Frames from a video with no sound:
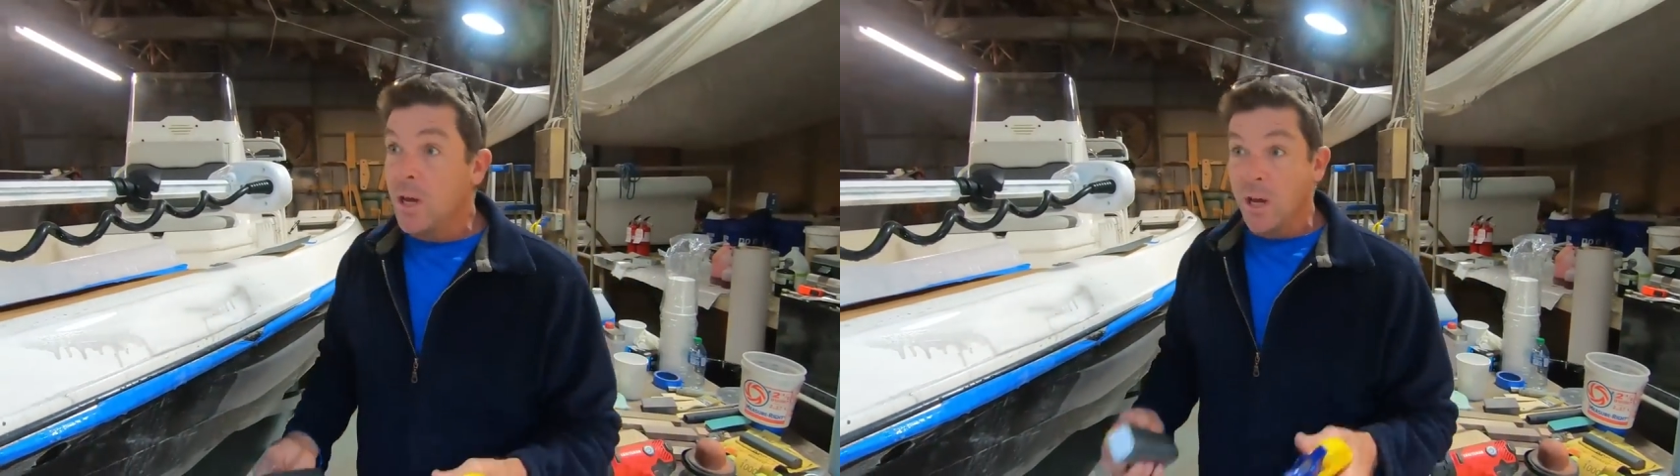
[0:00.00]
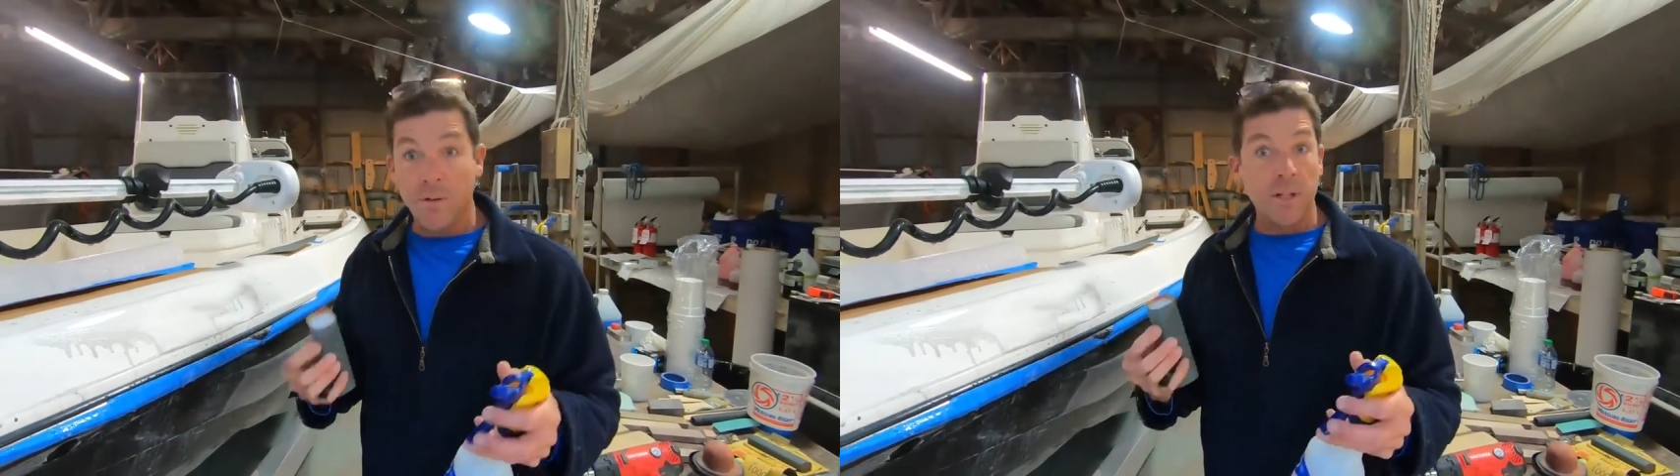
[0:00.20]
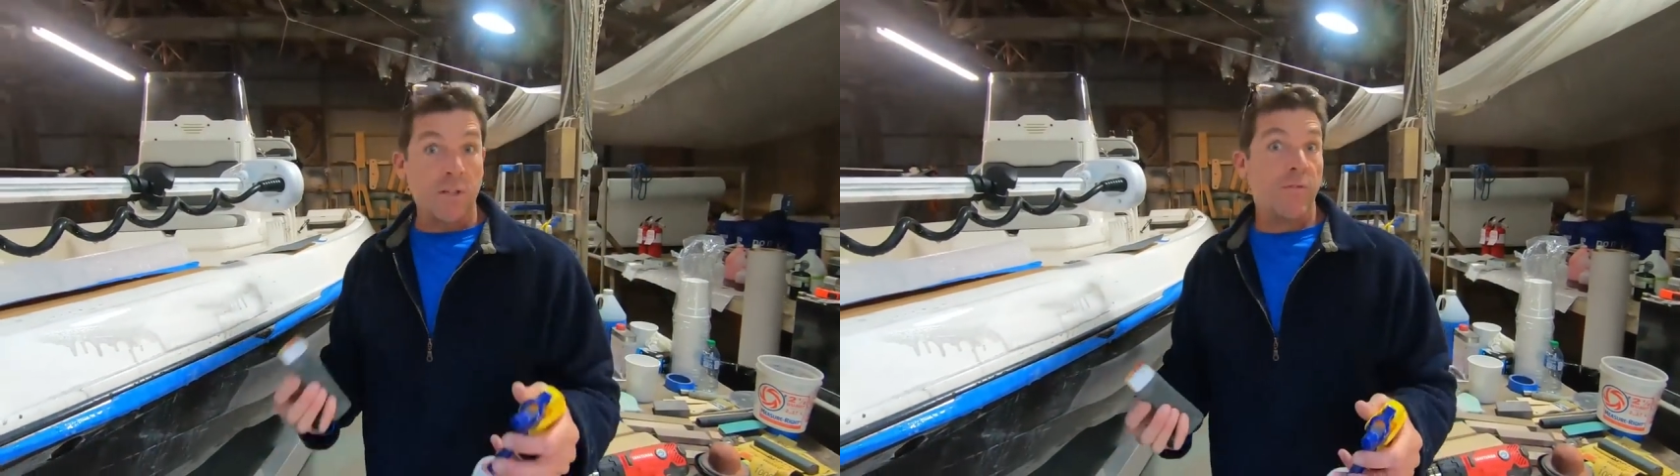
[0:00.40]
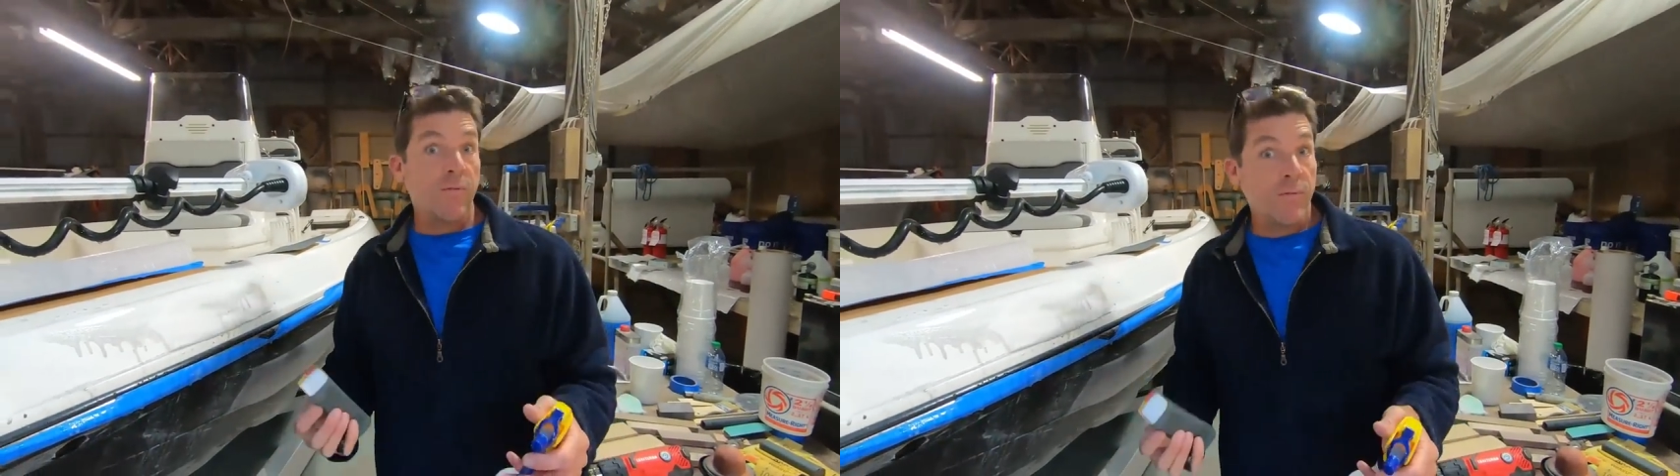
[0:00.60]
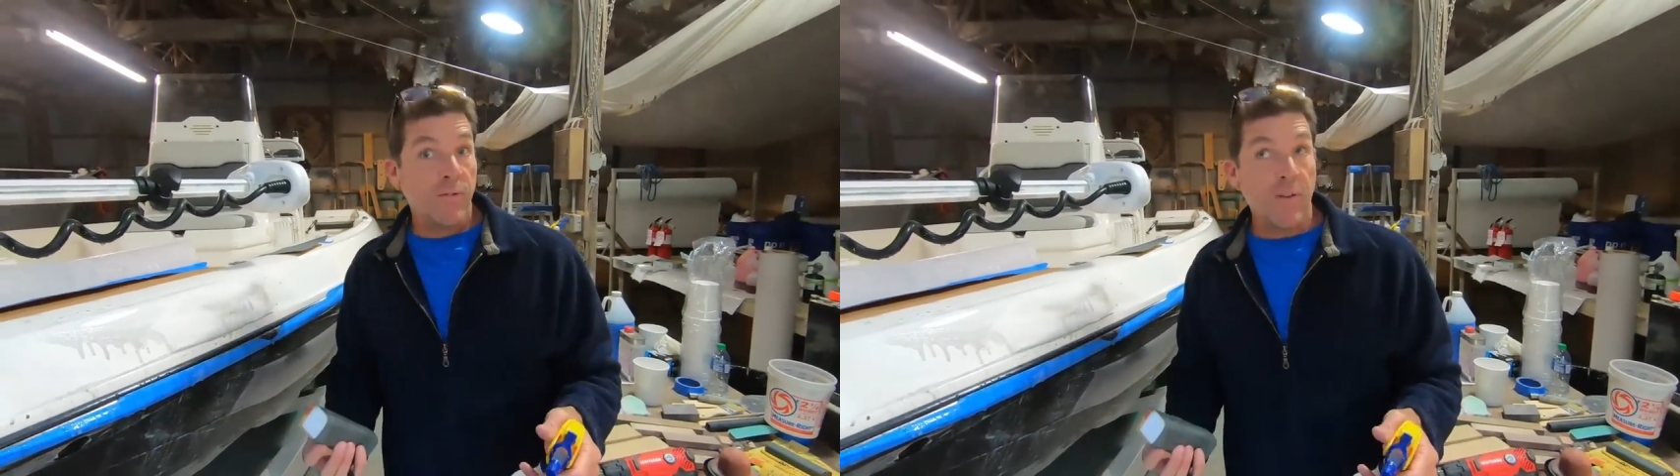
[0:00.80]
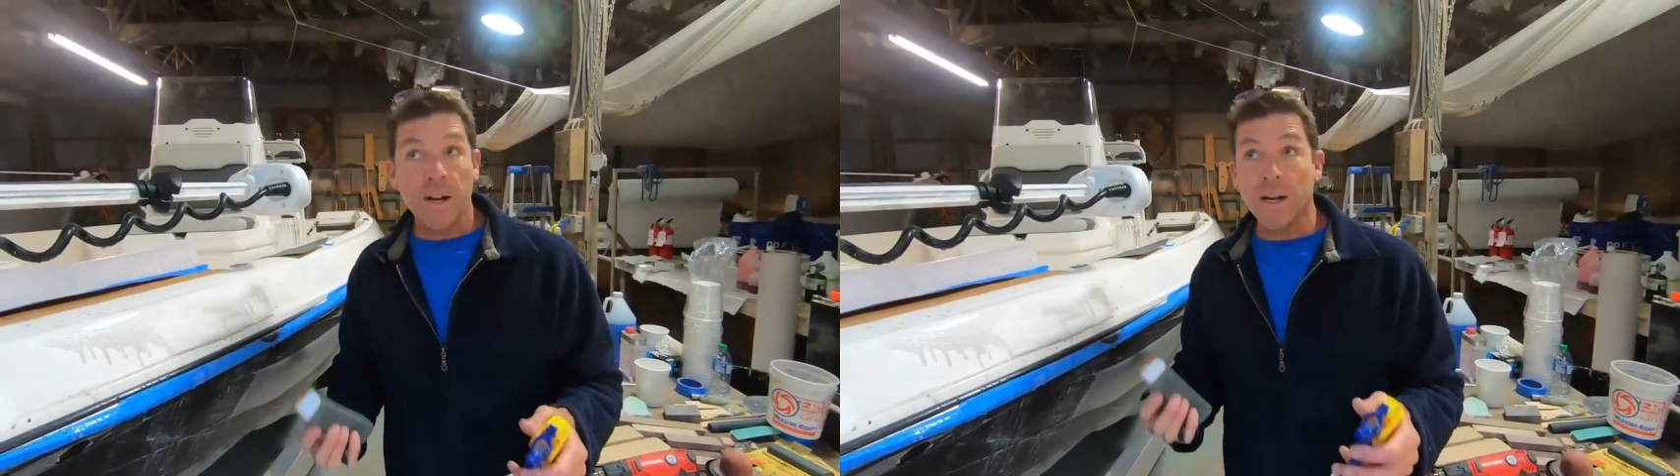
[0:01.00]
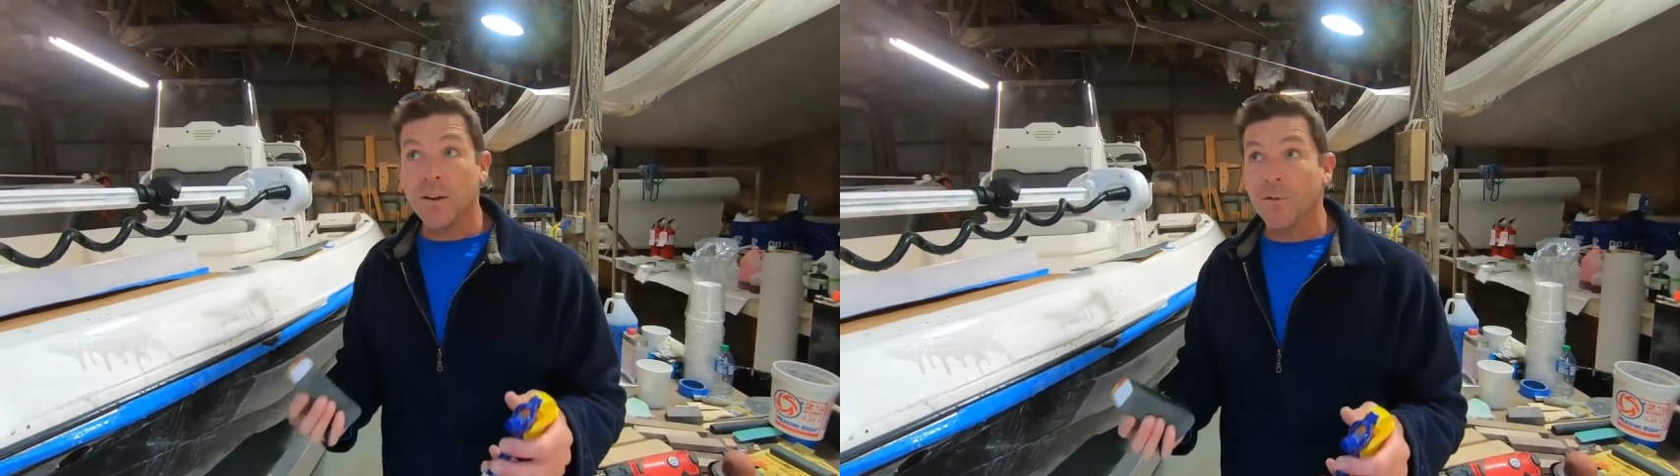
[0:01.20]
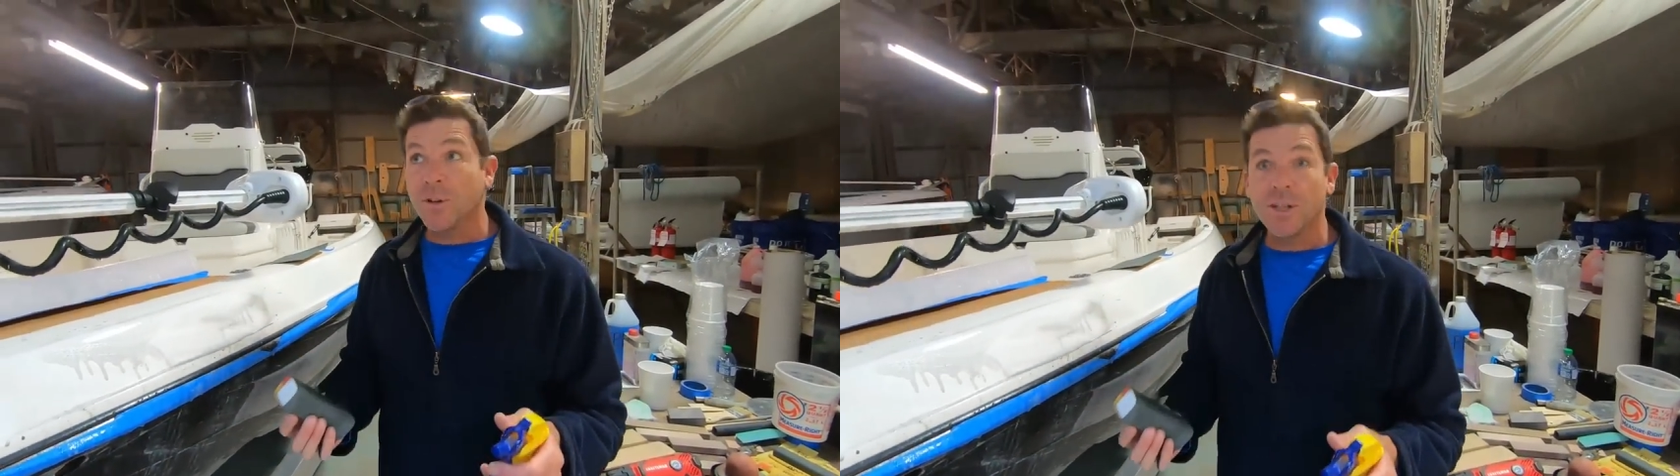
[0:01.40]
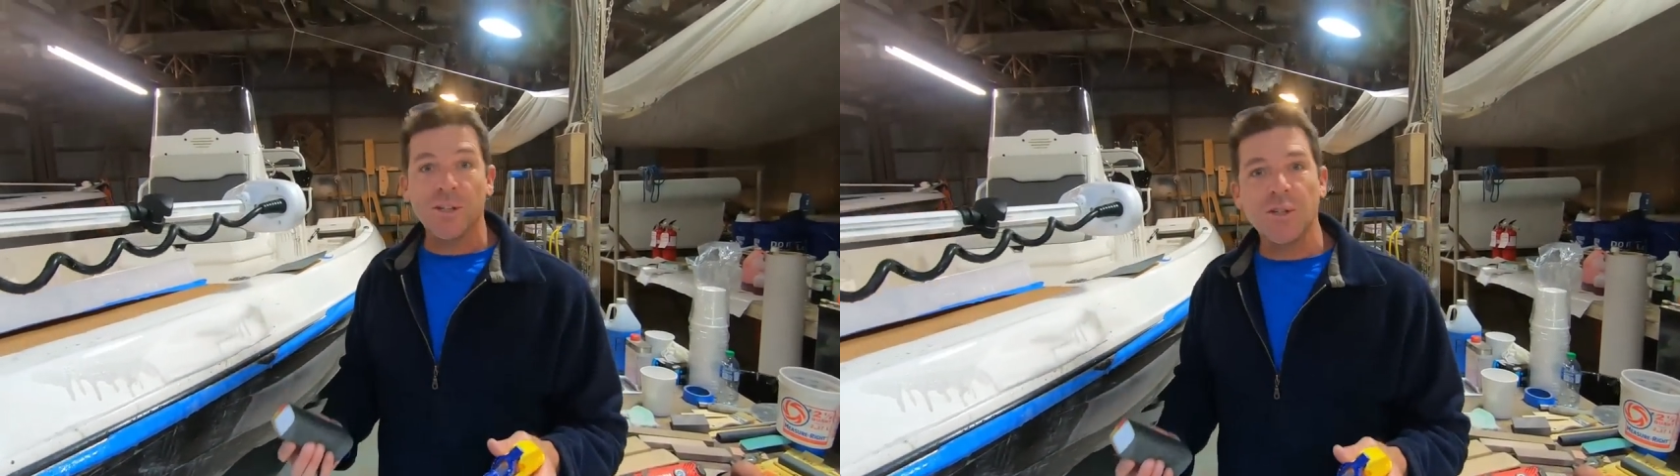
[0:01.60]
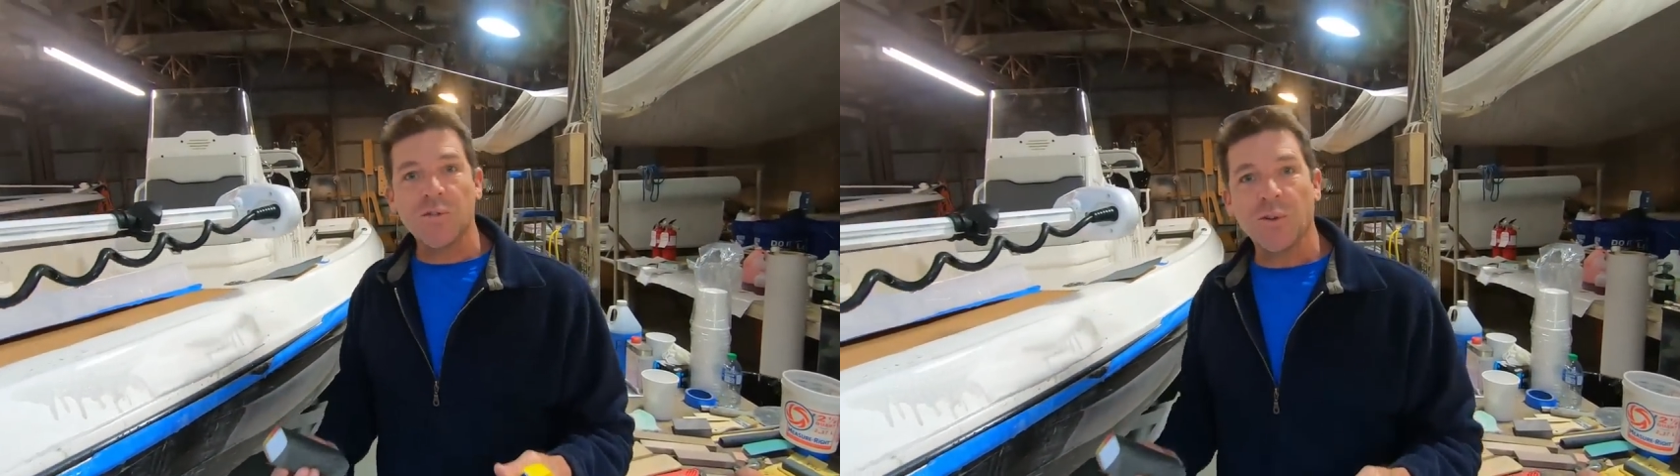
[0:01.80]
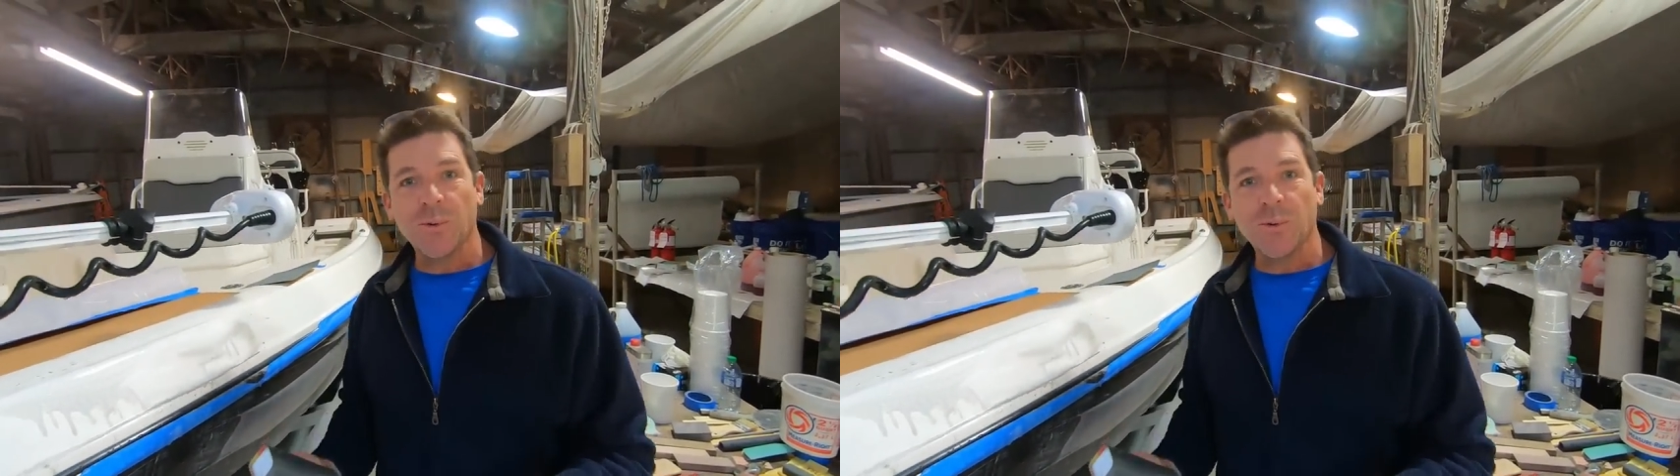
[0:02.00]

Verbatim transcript: And you're finding it really useful.